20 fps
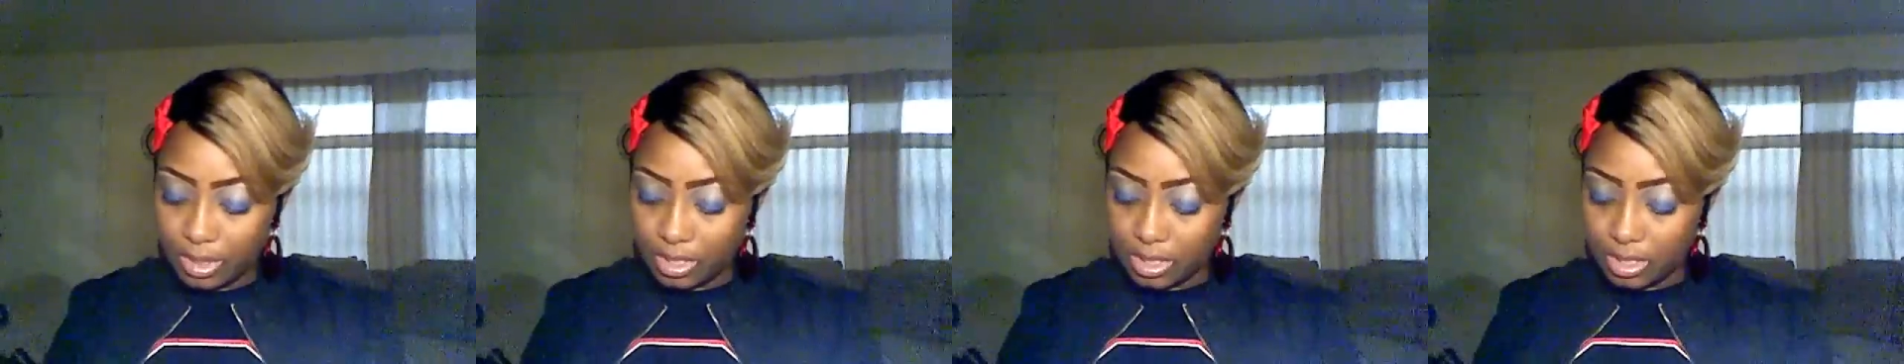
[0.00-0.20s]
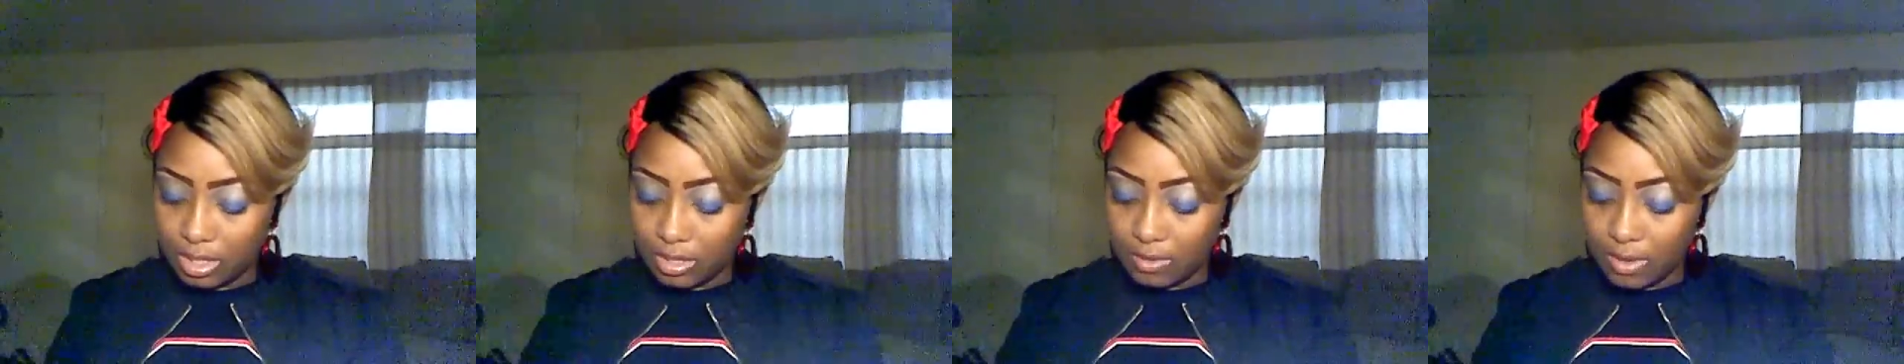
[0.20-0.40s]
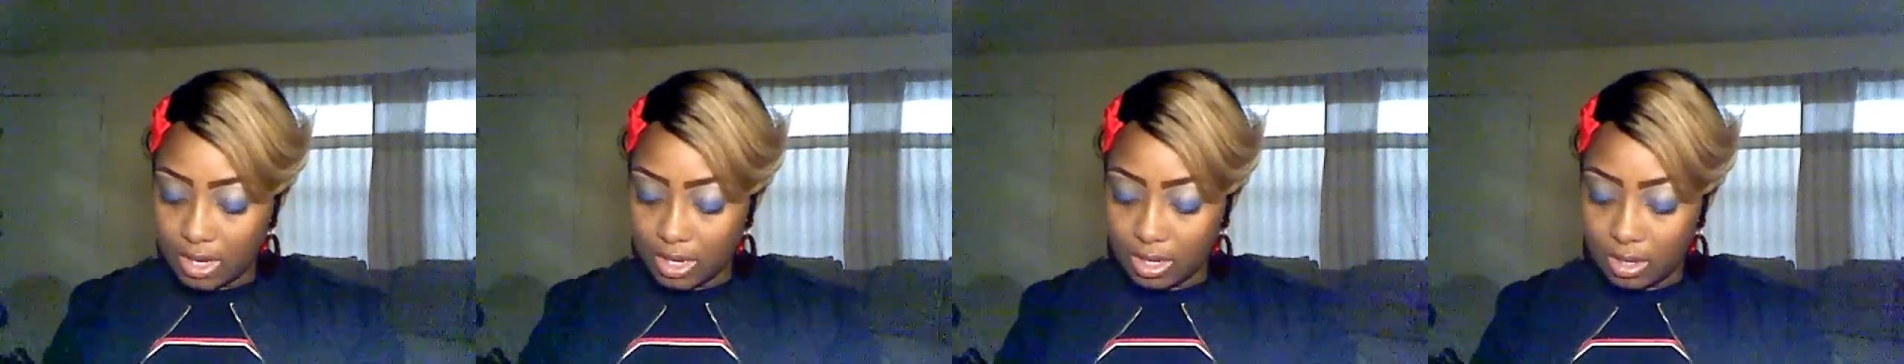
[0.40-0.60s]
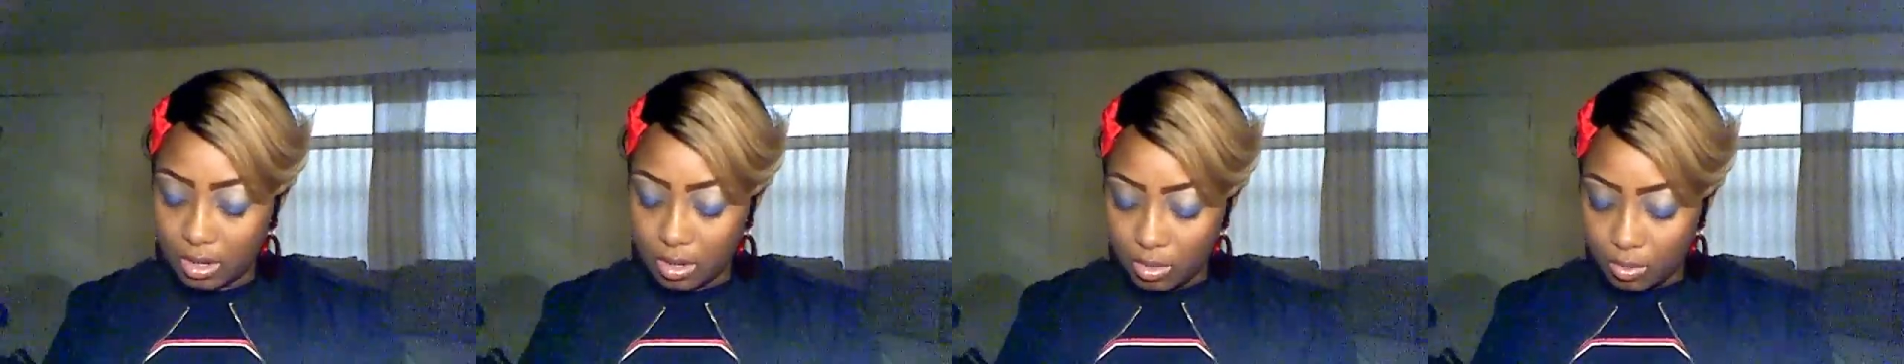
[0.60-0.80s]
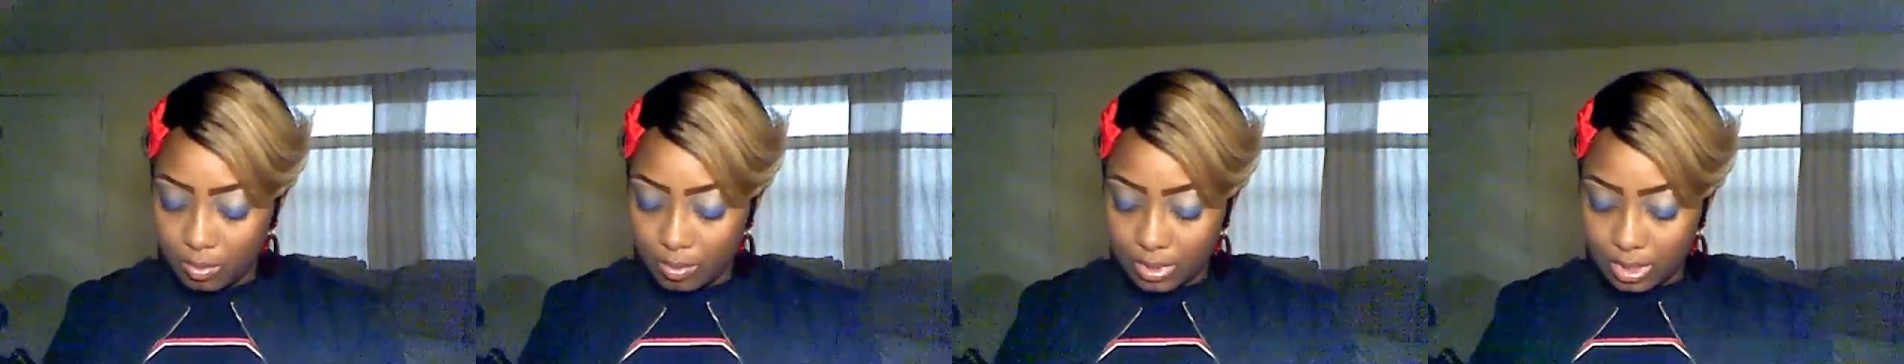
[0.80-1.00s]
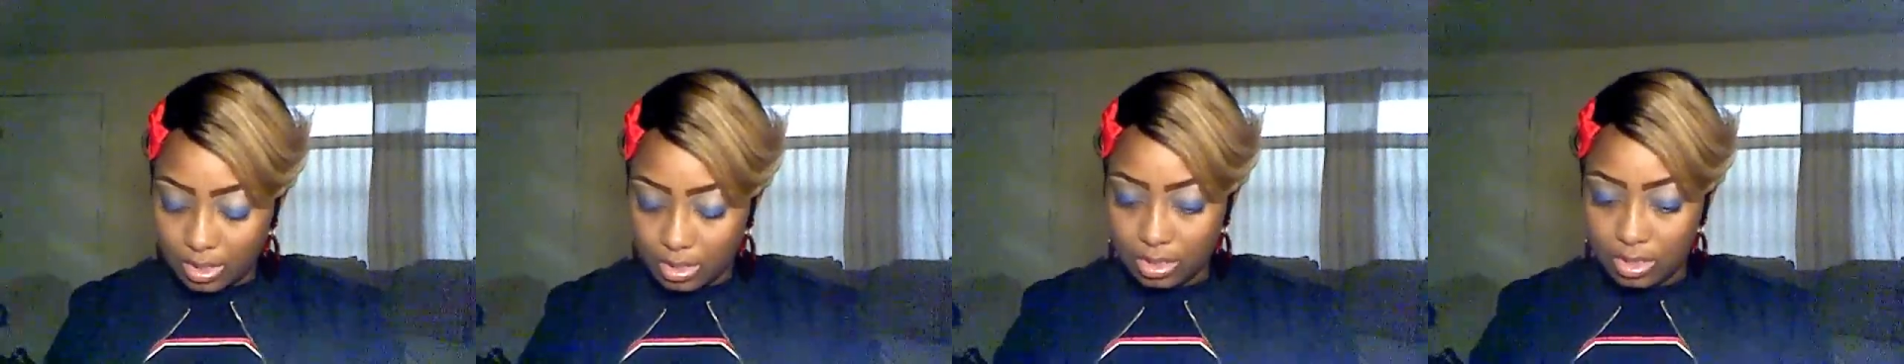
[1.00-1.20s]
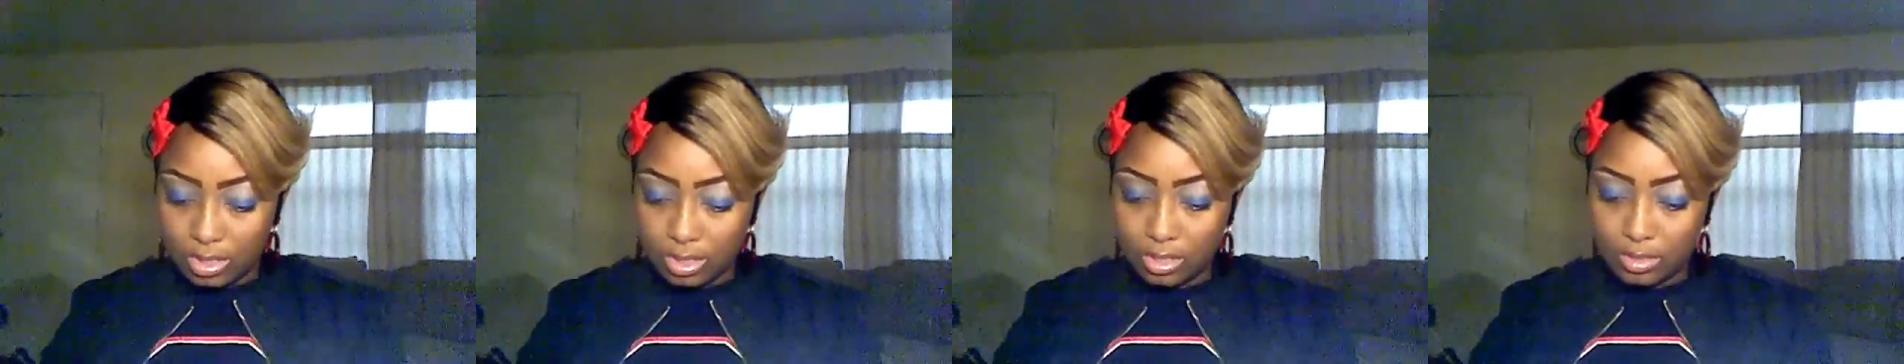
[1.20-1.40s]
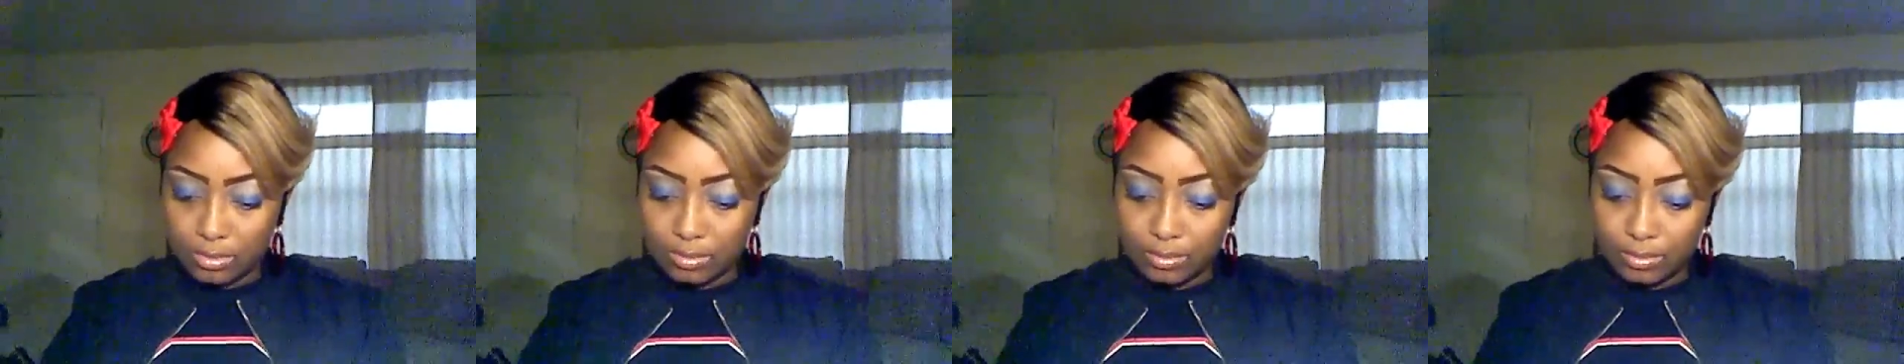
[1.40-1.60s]
me see if I can open
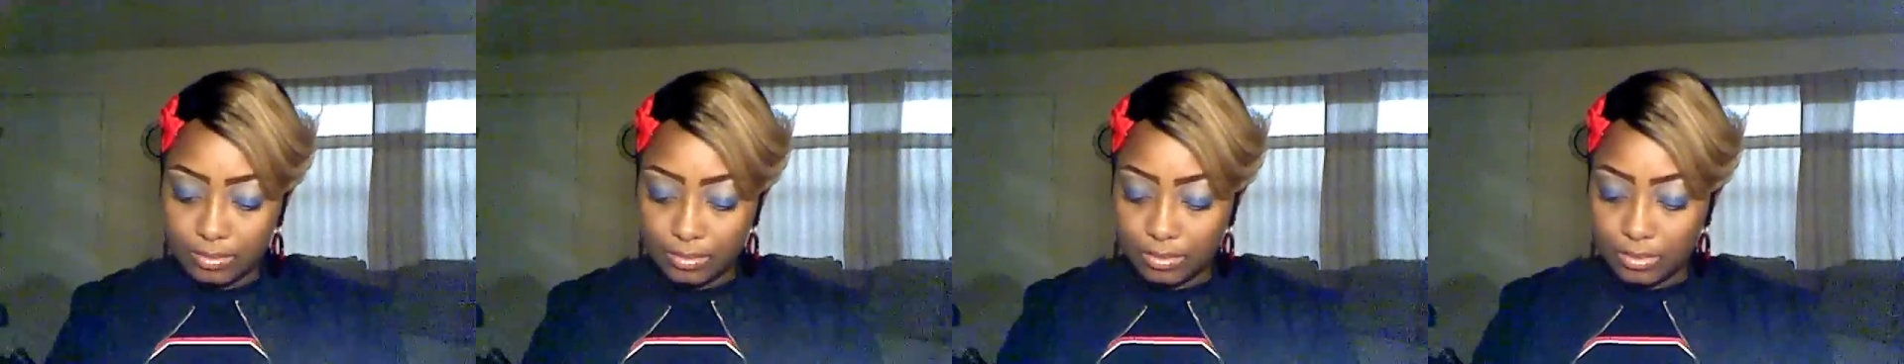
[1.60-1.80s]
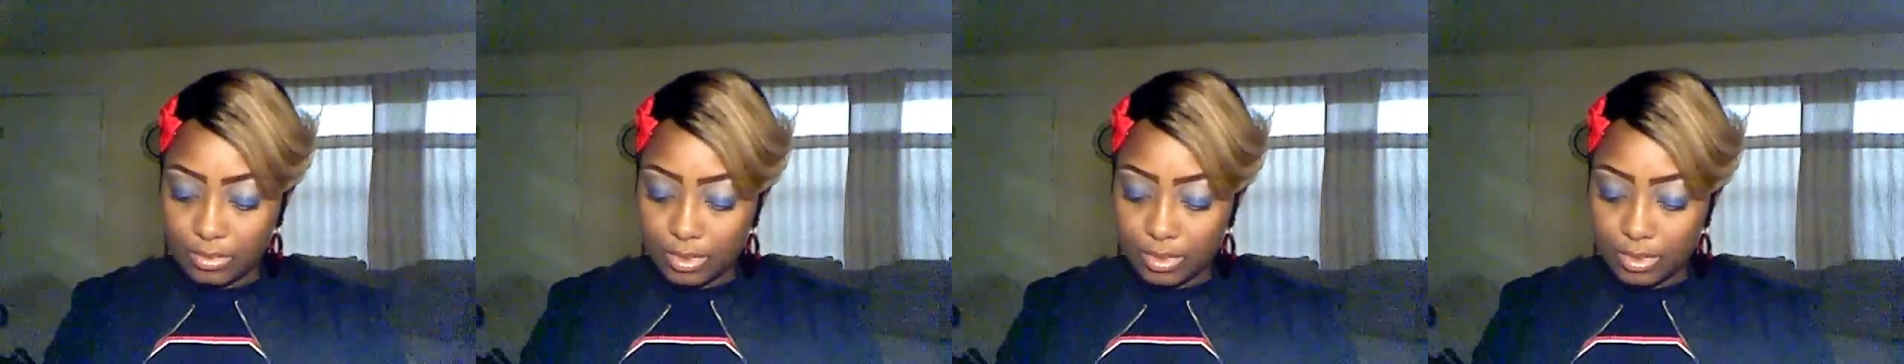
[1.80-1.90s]
this.